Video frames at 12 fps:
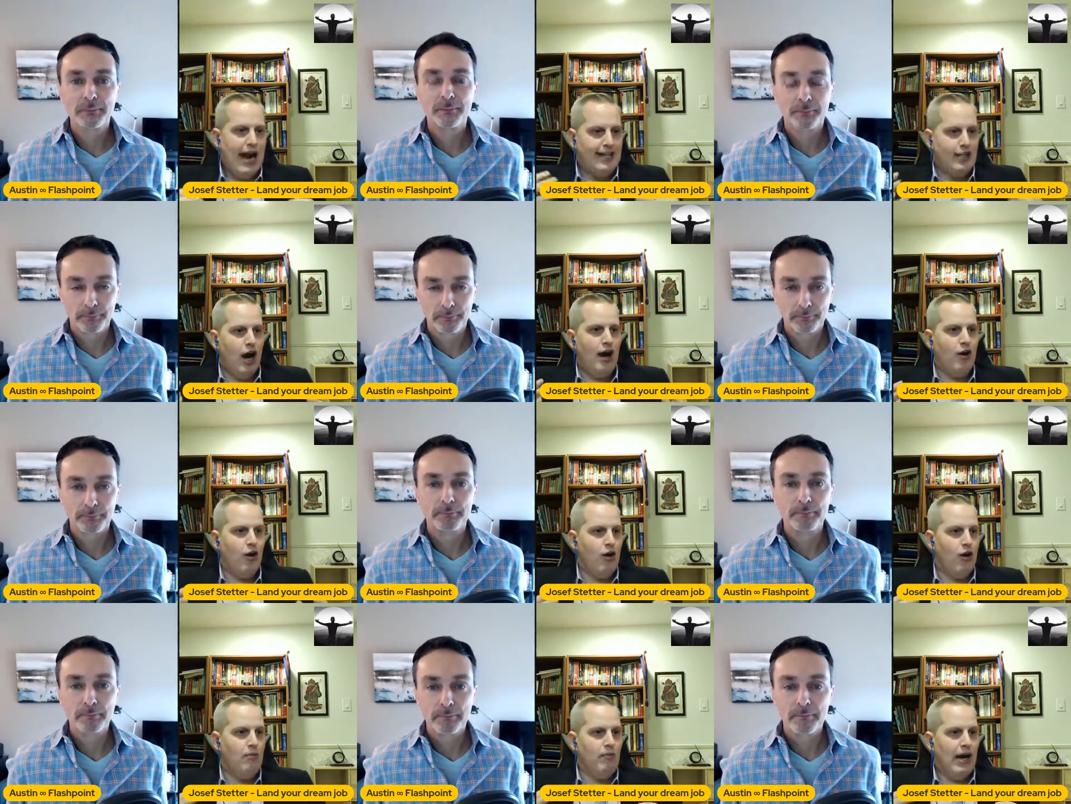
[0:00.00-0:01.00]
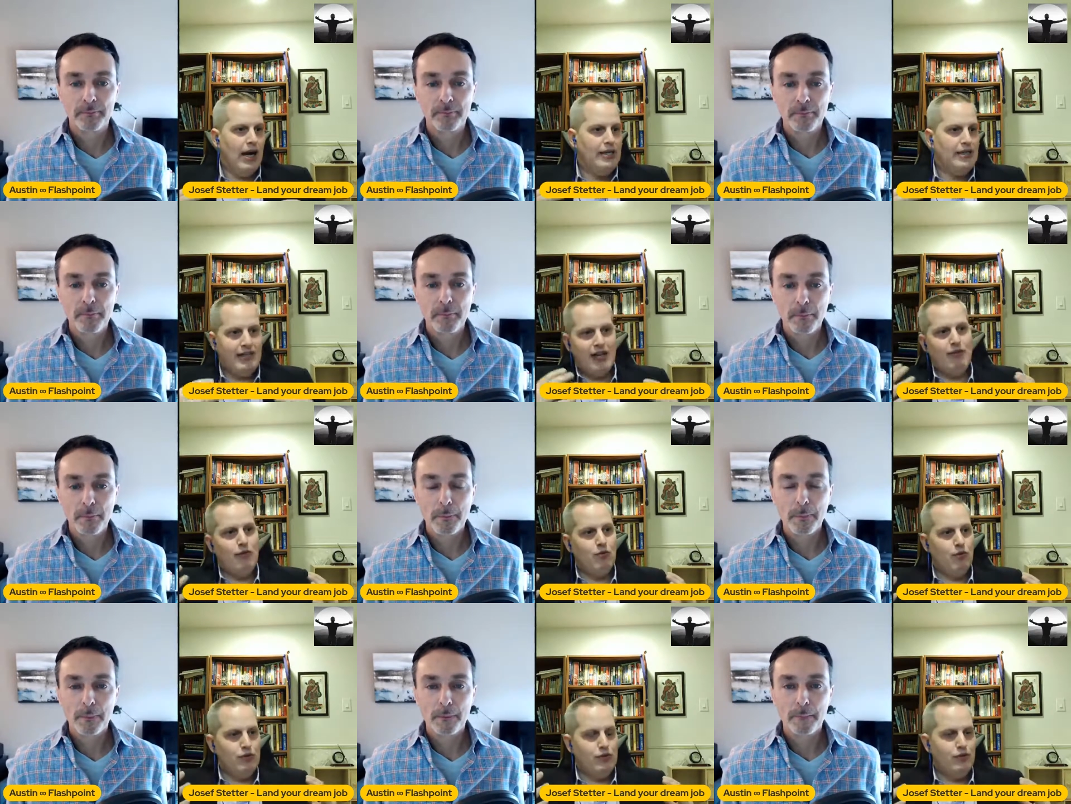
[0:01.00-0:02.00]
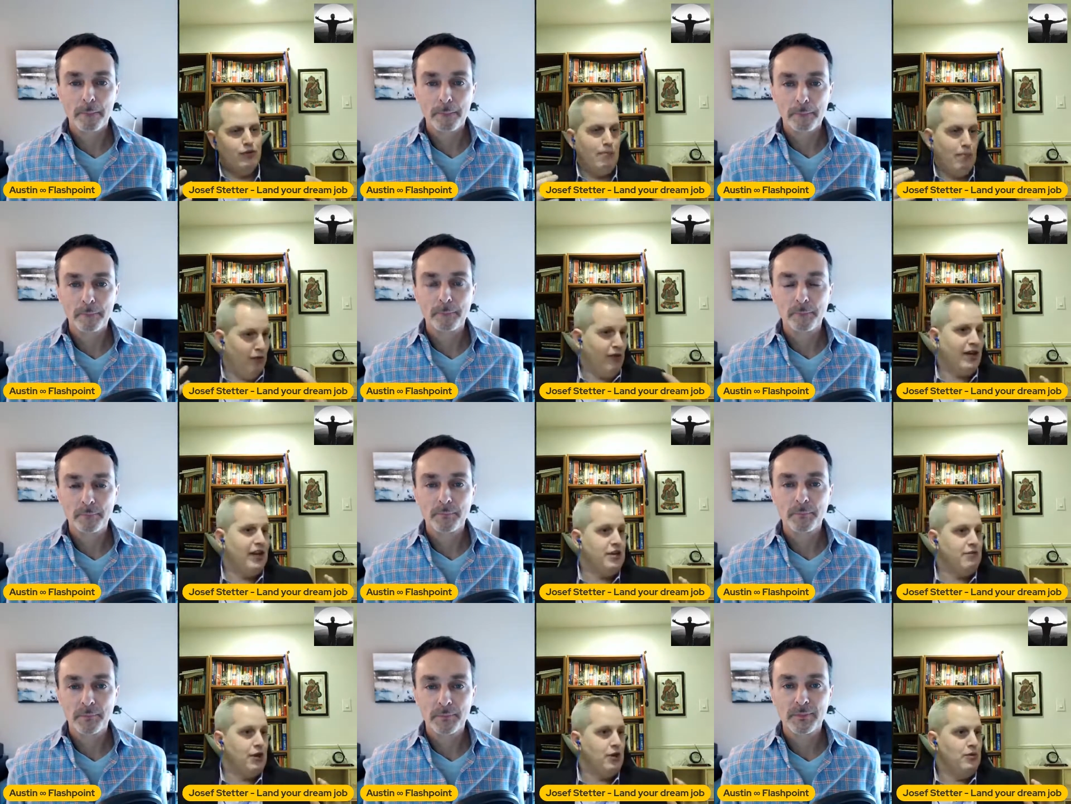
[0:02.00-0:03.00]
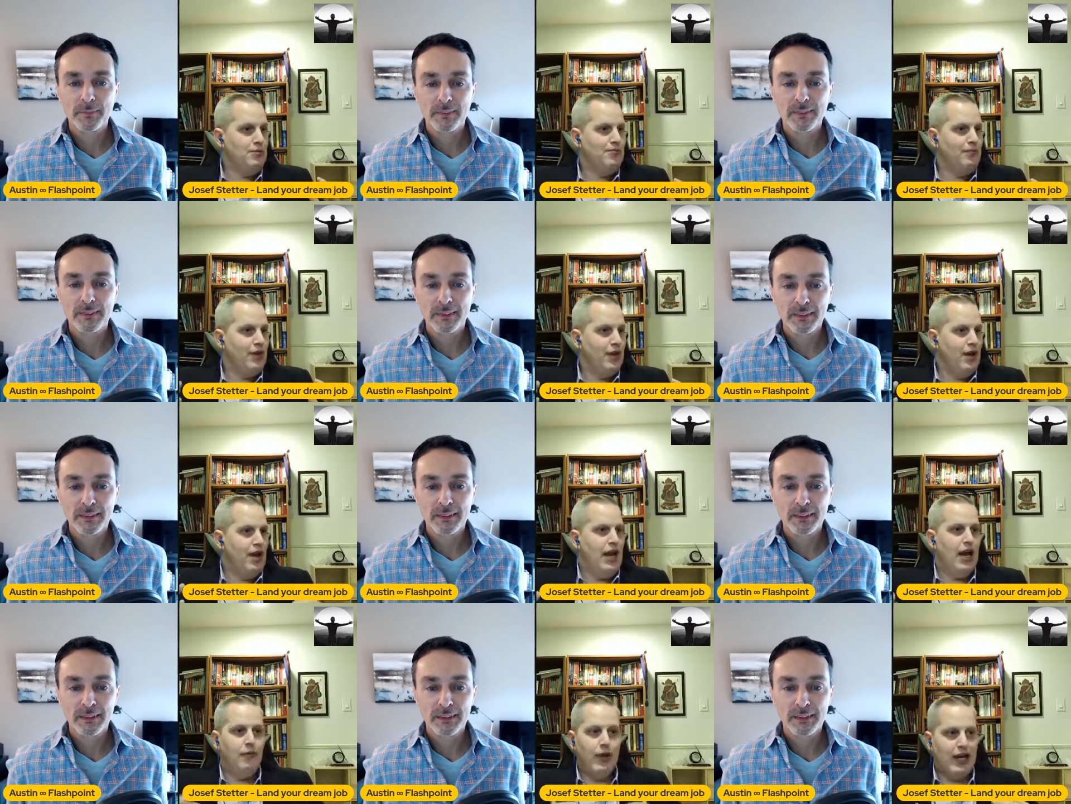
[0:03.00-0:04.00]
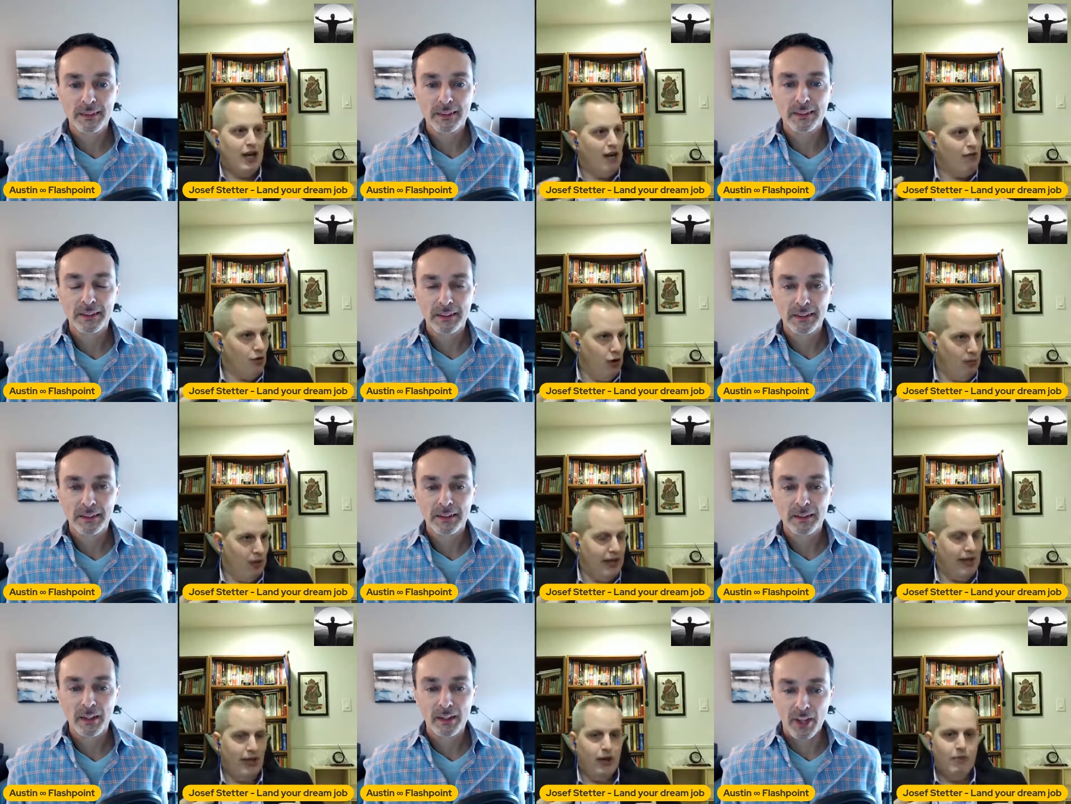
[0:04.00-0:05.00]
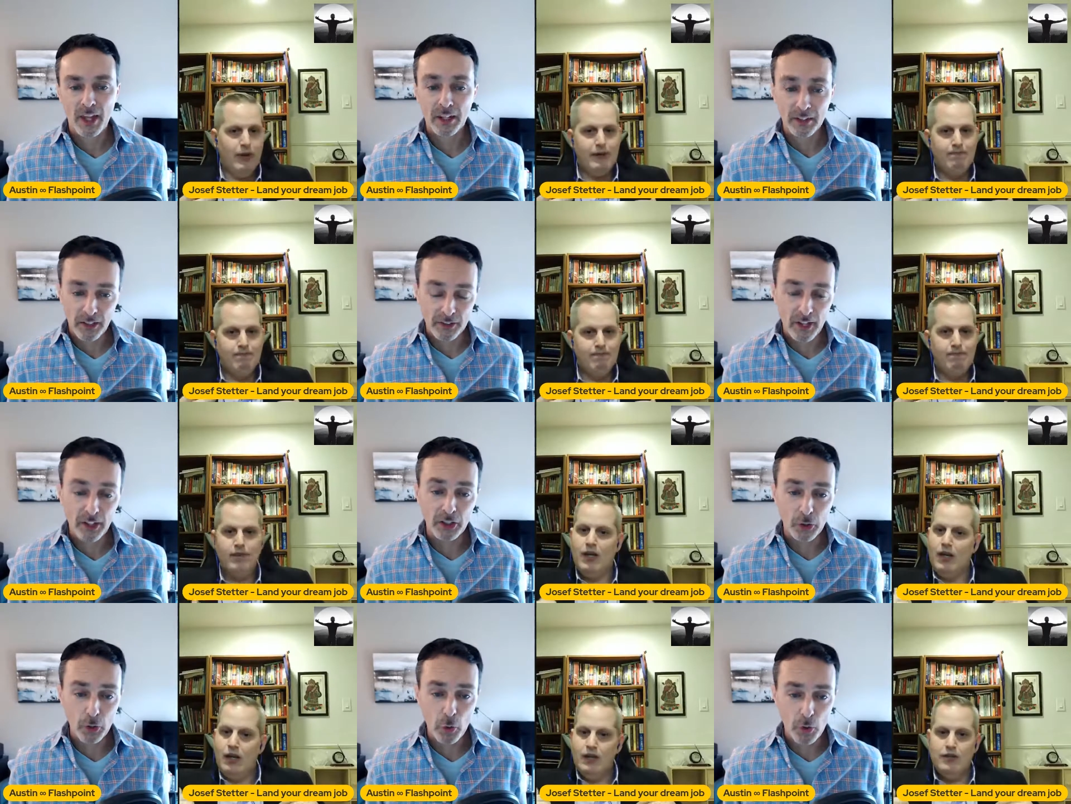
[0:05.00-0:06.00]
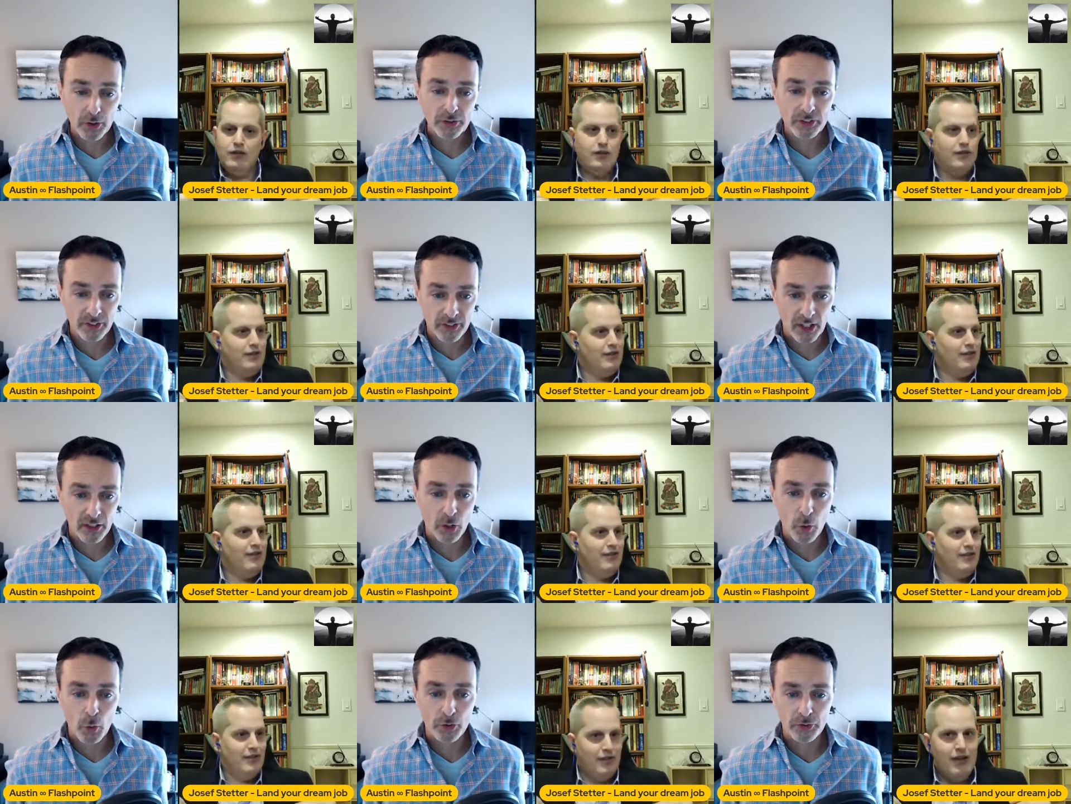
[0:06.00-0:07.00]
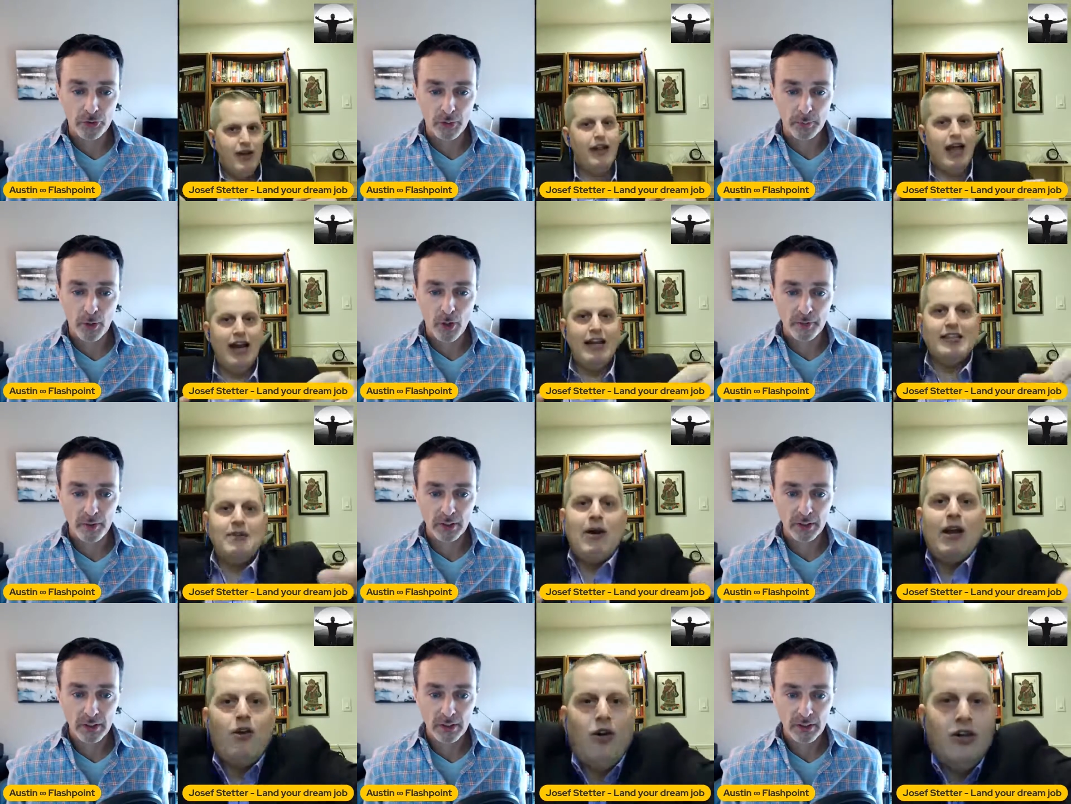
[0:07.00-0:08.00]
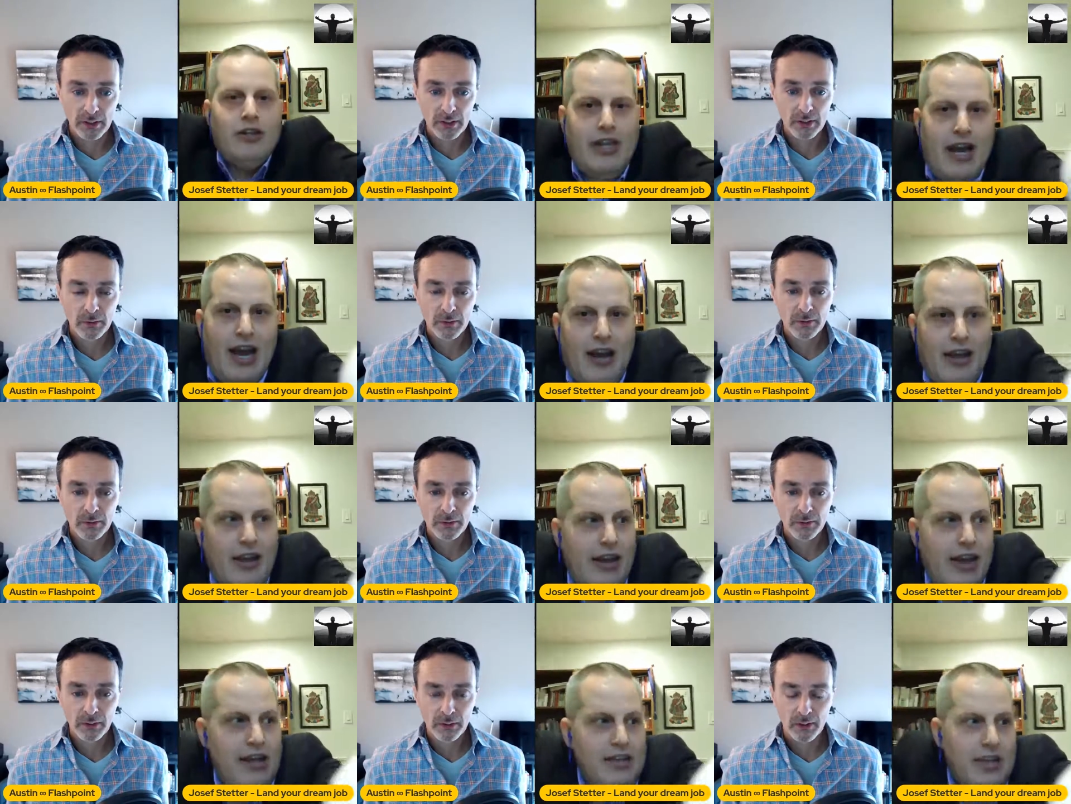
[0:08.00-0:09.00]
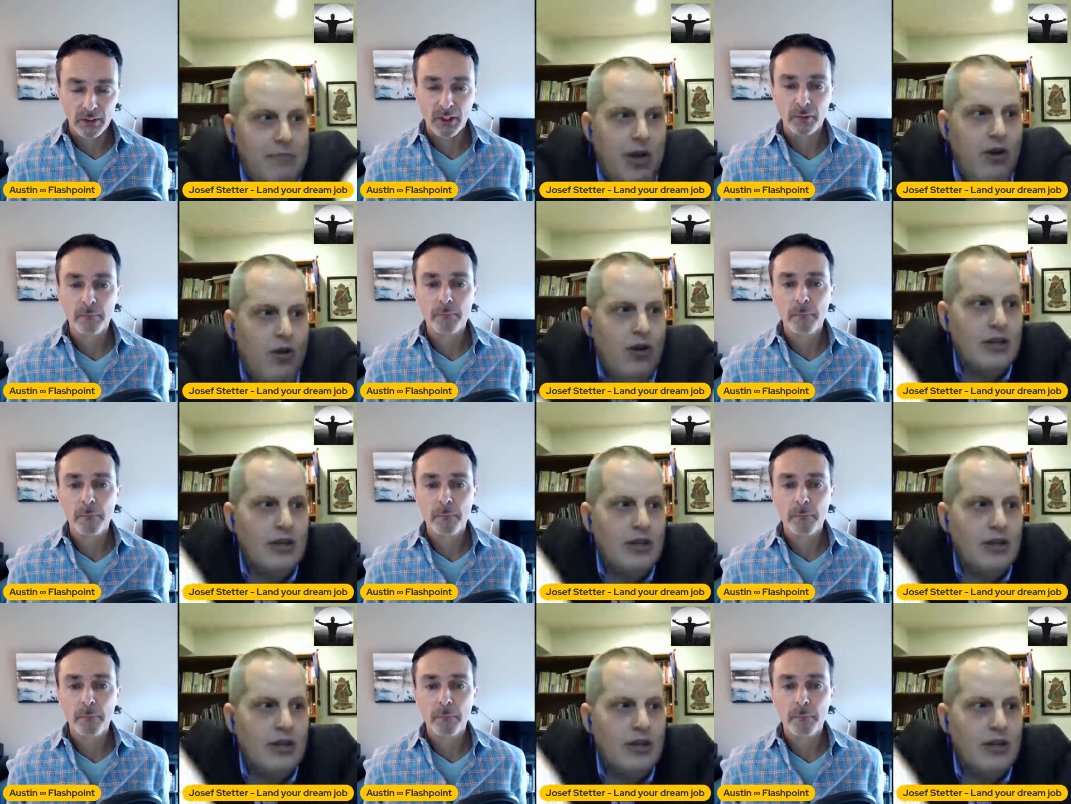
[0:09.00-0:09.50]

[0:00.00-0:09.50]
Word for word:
Speaker 1: I taught her my seven rules to a perfect interview, and we kind of role played a little is bit. That in,
Speaker 2: is that in your course? Is that in the course? That is in my
Speaker 1: course. Yeah, that is in my course.